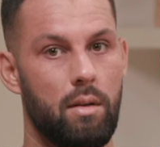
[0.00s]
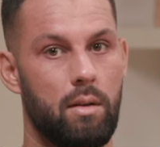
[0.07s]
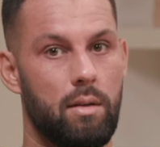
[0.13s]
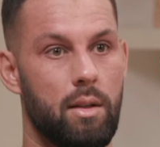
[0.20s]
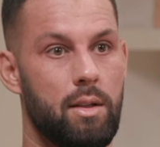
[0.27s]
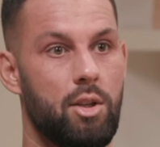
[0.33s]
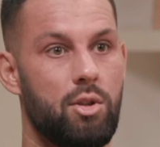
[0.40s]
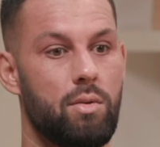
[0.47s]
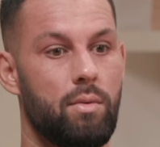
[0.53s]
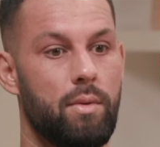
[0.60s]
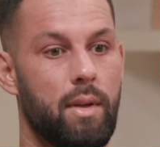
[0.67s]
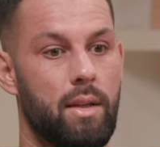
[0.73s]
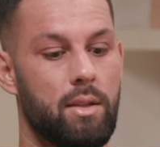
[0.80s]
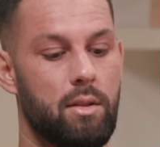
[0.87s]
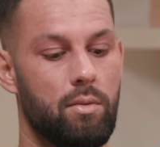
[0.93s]
additional
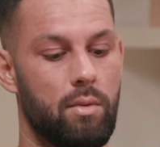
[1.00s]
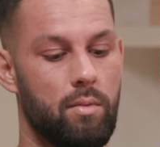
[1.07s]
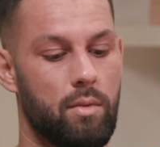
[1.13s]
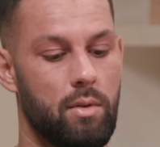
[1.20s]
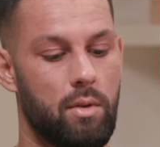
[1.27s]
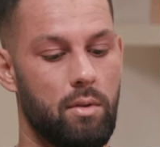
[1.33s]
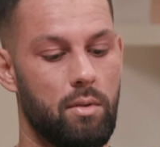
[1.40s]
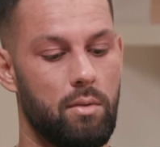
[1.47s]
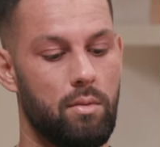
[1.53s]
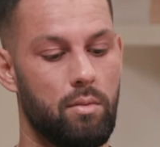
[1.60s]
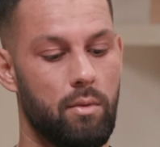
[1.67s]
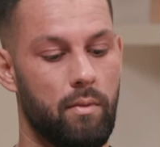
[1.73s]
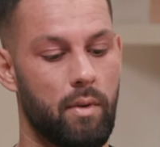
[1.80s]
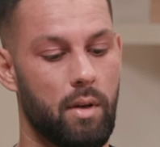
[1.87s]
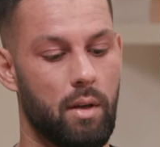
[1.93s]
things that we would do
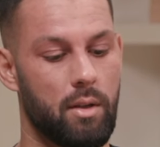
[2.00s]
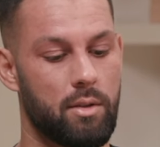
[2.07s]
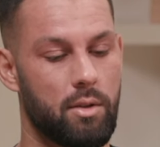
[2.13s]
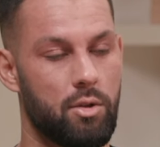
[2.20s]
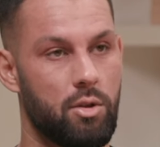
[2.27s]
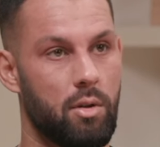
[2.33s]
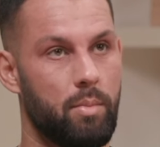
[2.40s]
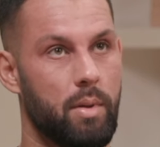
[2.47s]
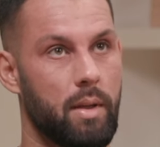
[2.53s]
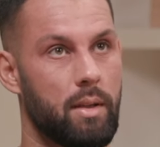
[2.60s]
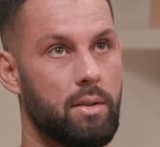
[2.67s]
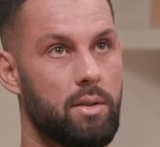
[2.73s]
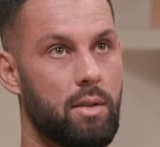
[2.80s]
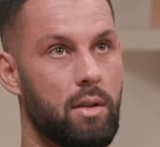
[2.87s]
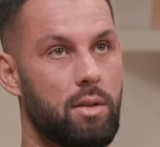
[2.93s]
with regards to shopping
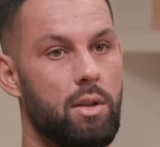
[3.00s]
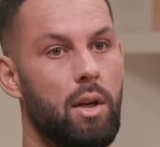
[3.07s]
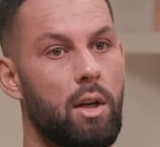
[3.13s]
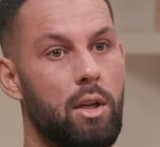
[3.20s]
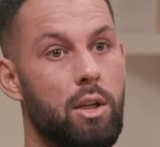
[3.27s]
and search.